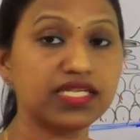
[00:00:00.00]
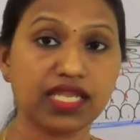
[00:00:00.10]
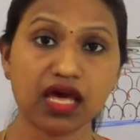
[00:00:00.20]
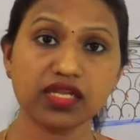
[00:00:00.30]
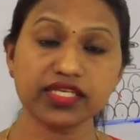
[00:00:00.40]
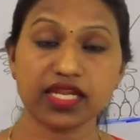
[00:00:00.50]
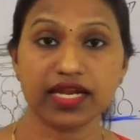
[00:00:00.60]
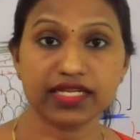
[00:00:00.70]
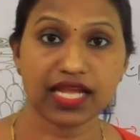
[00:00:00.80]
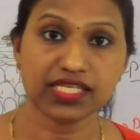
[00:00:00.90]

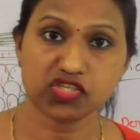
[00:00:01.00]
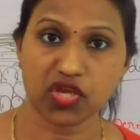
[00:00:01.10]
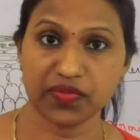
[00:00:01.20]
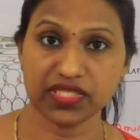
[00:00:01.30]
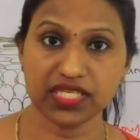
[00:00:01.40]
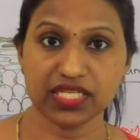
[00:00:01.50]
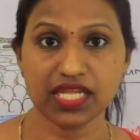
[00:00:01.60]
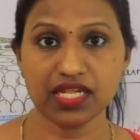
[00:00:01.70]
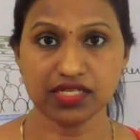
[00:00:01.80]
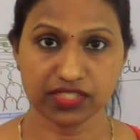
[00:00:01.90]
non-keratinized
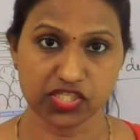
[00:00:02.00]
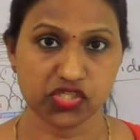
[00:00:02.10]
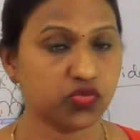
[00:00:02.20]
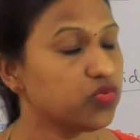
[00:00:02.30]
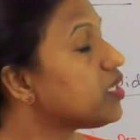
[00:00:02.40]
epithelial tissue,